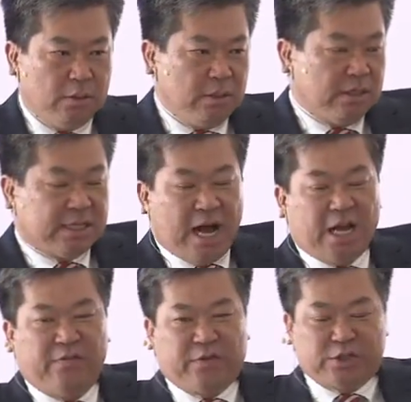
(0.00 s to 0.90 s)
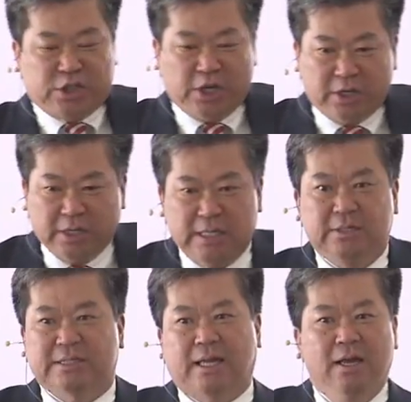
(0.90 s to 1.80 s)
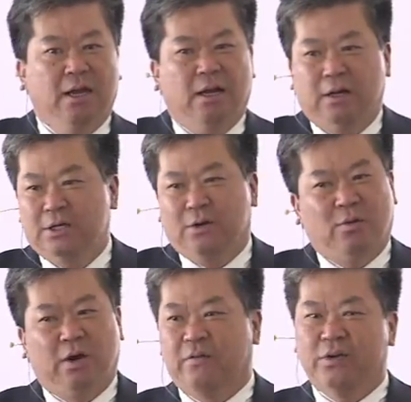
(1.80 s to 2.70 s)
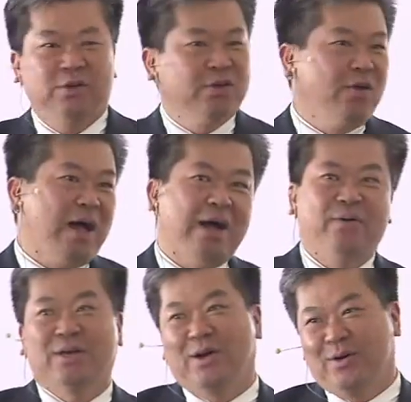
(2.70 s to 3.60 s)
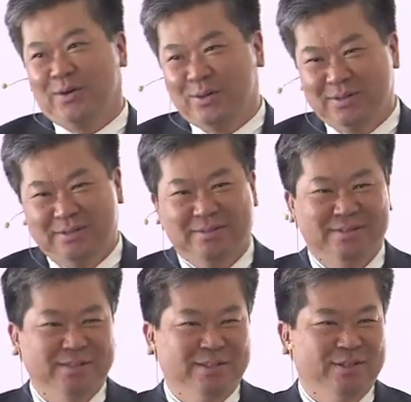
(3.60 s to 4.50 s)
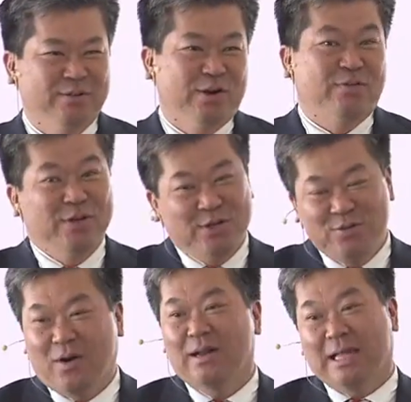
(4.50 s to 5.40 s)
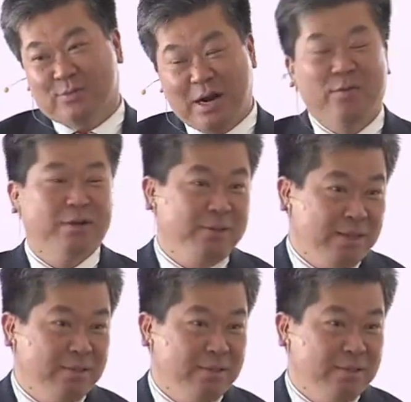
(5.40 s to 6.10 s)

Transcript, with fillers: the god of fertility, he was like, wherever you go, I will go. Wherever you are, that's where I want to be.